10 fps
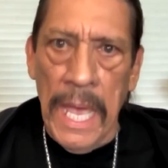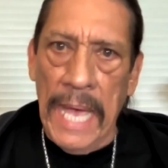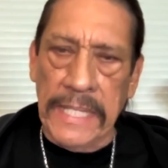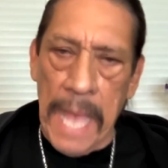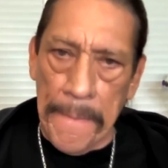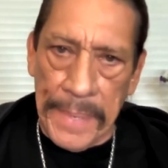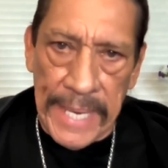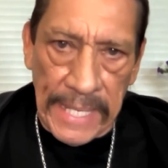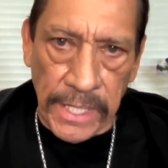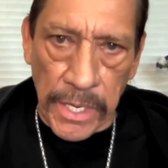has happened
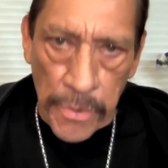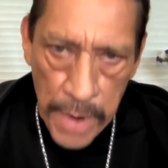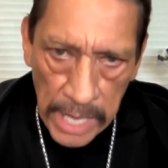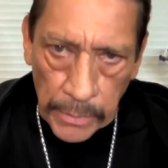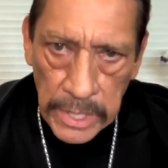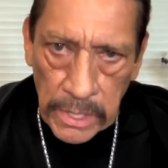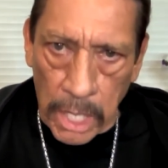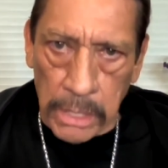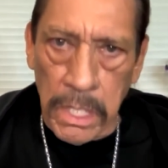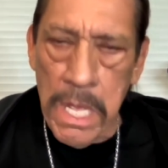as a direct
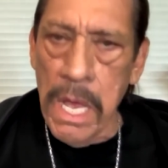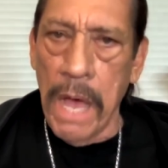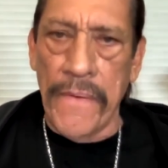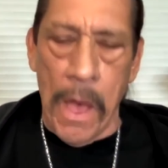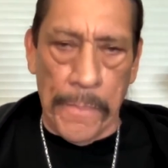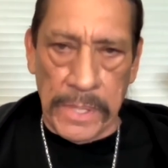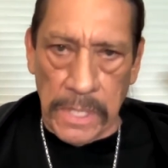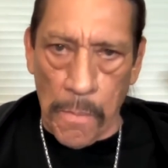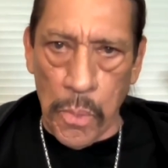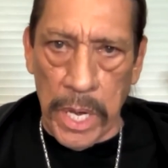result of helping
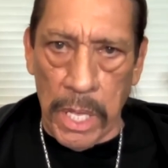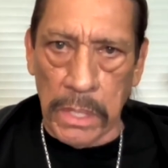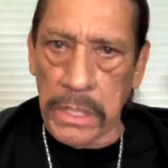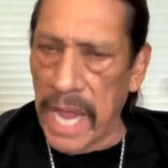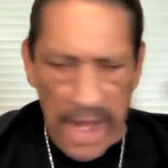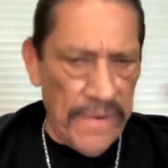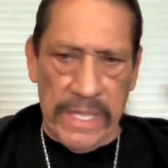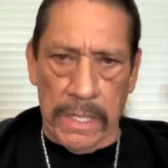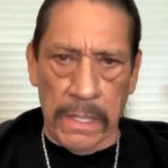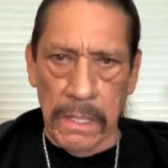someone else. Everything.